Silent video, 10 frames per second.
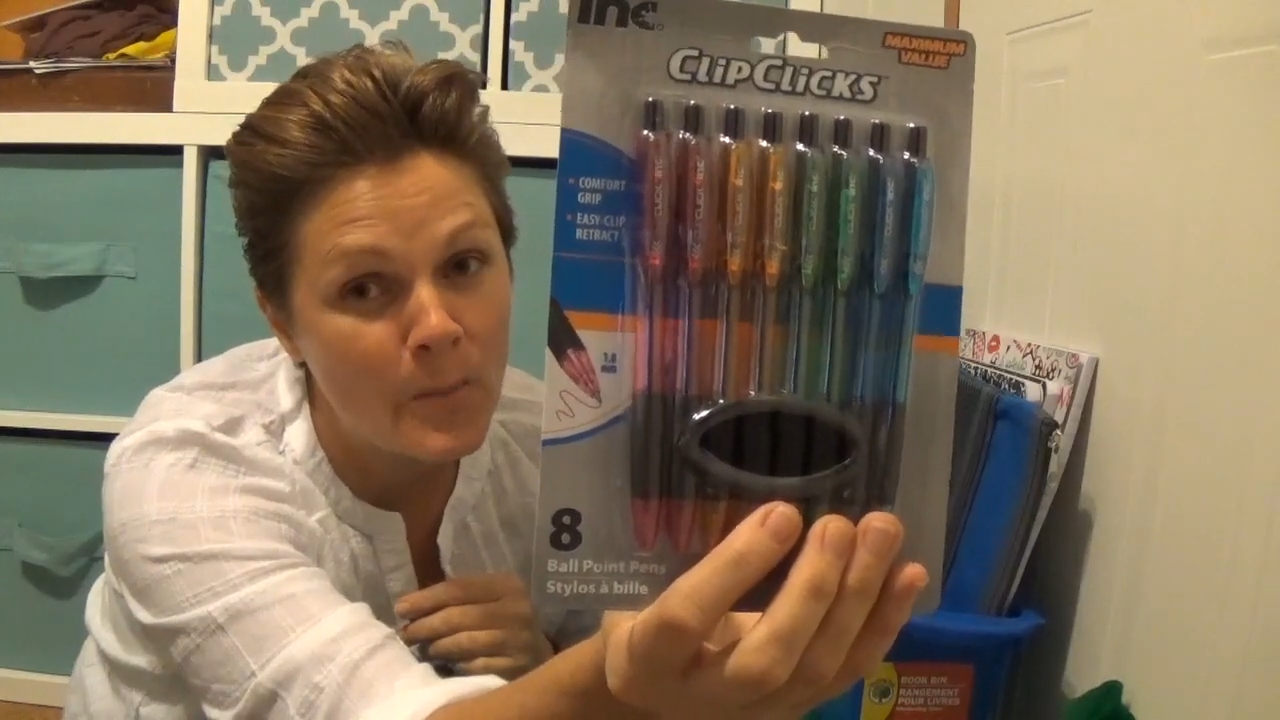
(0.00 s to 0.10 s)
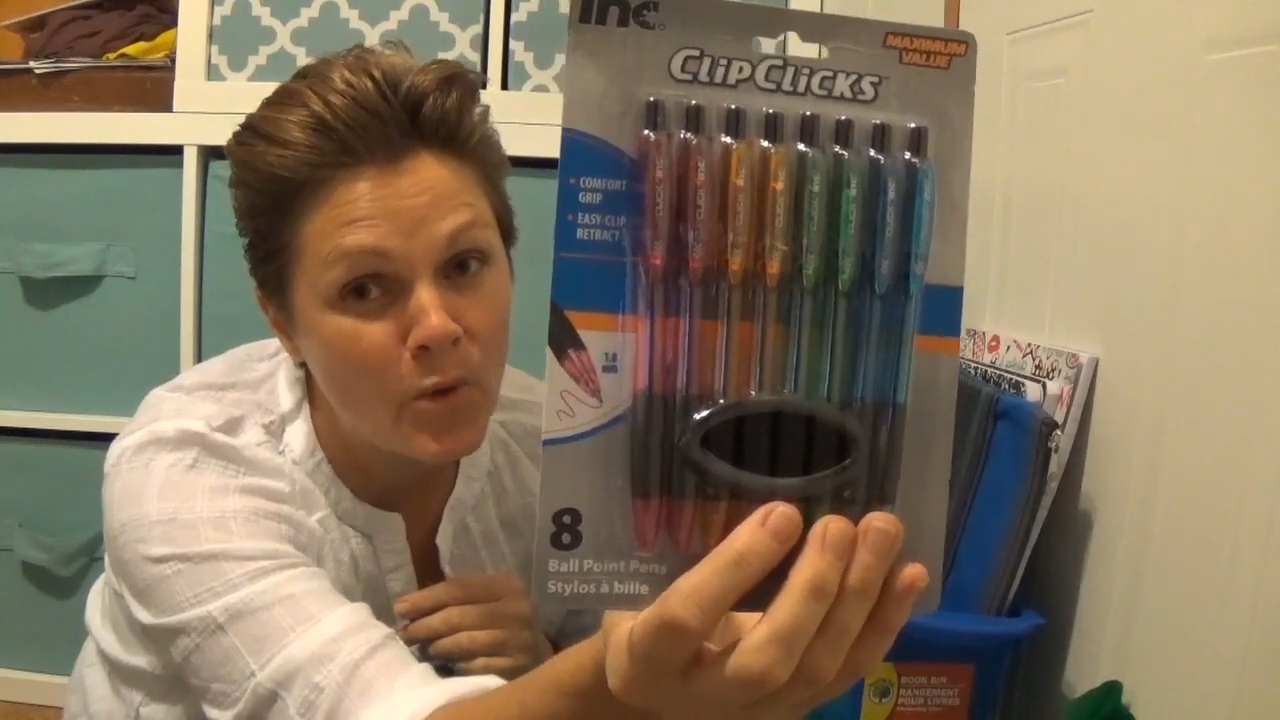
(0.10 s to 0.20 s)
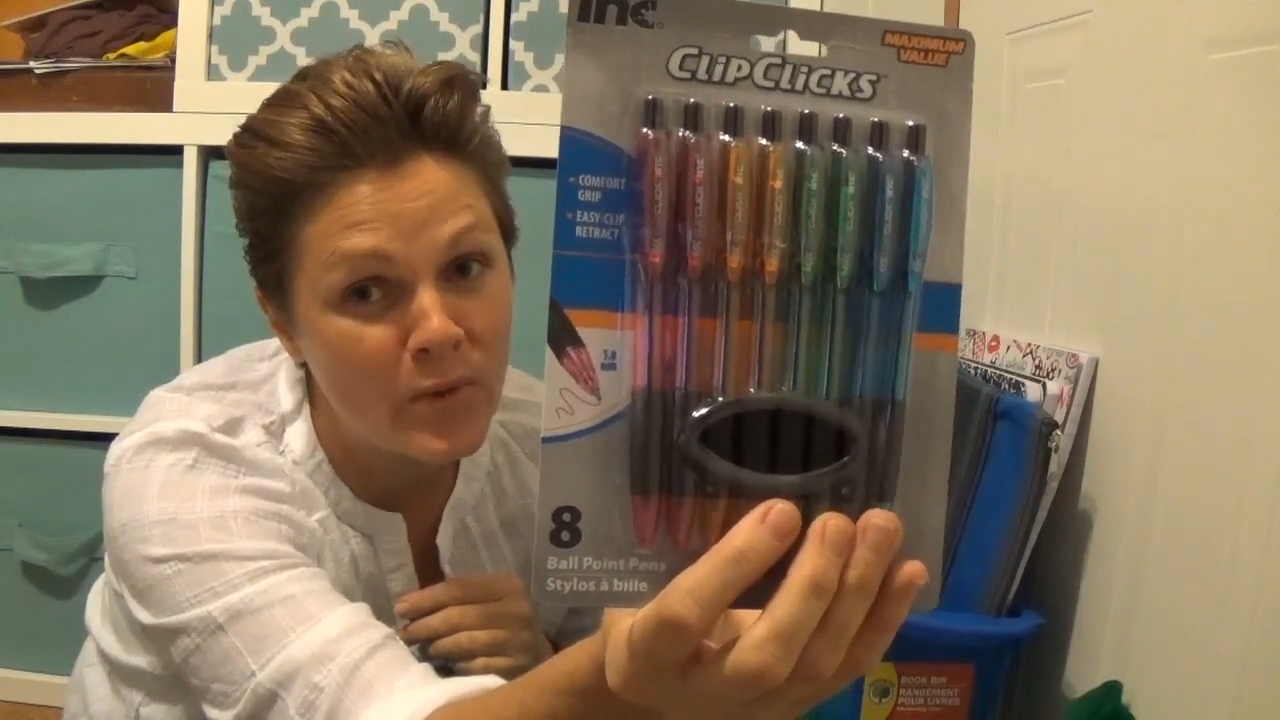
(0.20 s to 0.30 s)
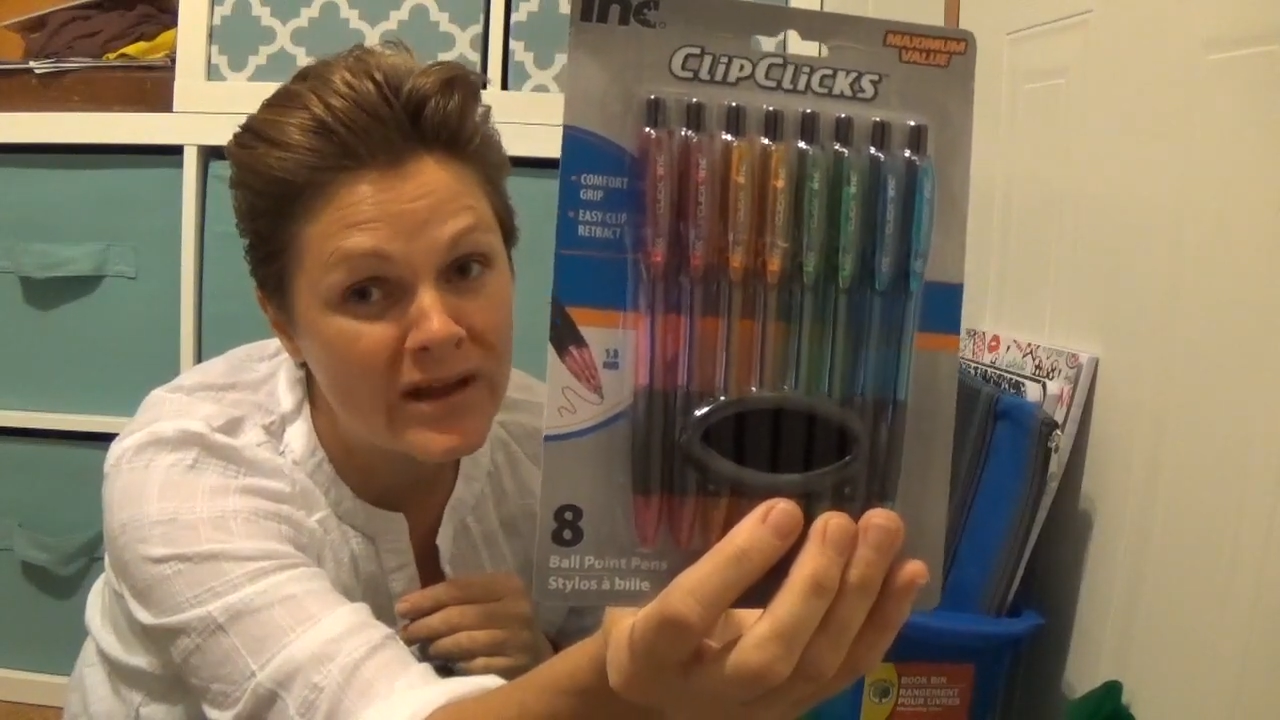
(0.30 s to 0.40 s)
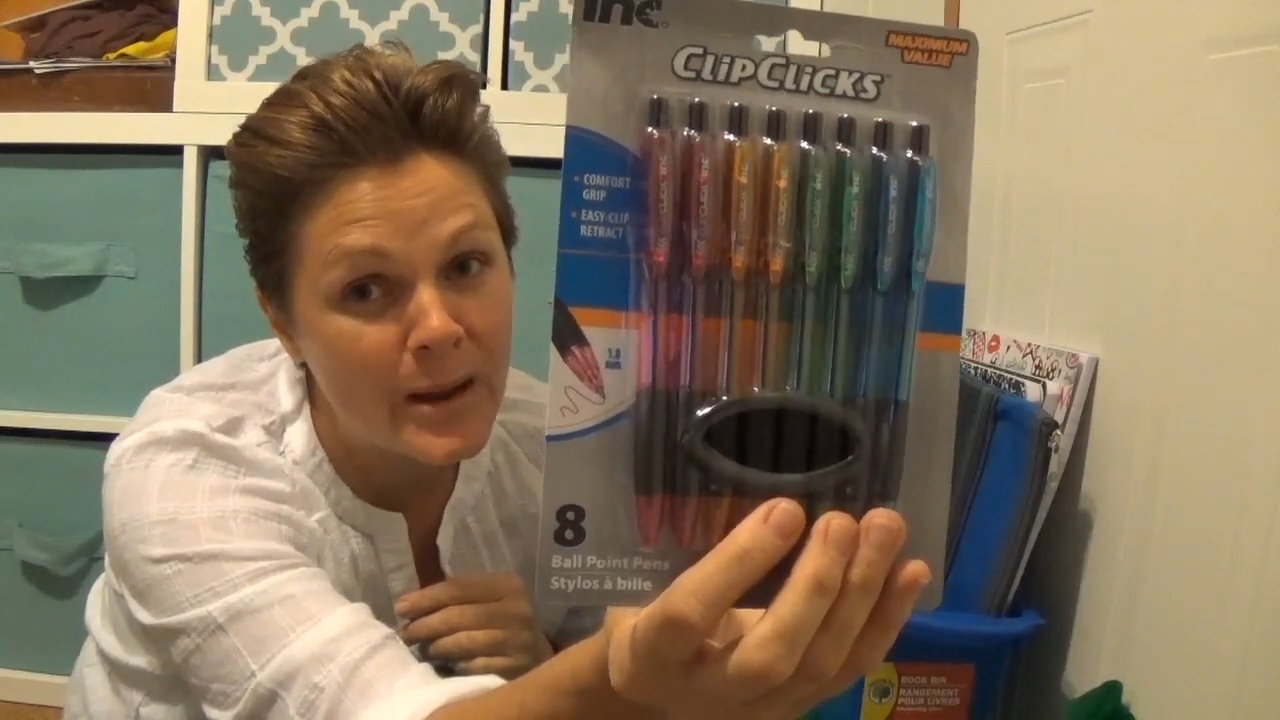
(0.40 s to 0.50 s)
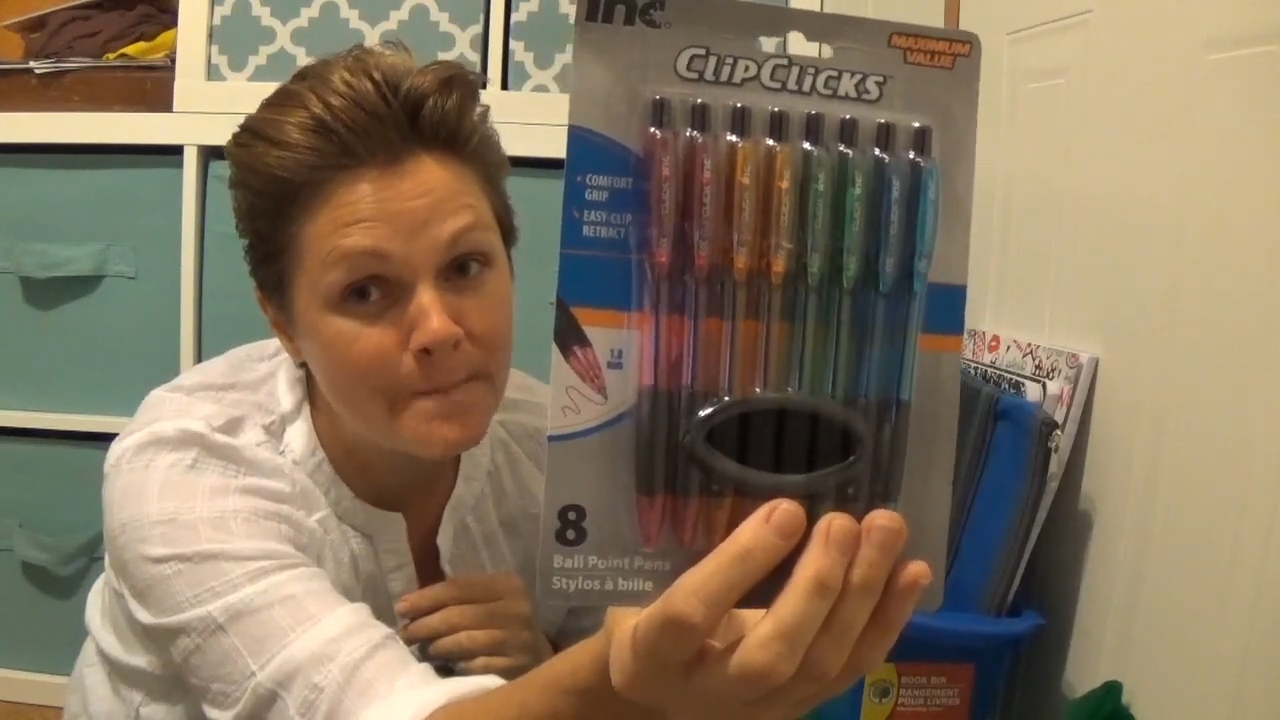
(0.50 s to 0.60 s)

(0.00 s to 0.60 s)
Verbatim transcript: point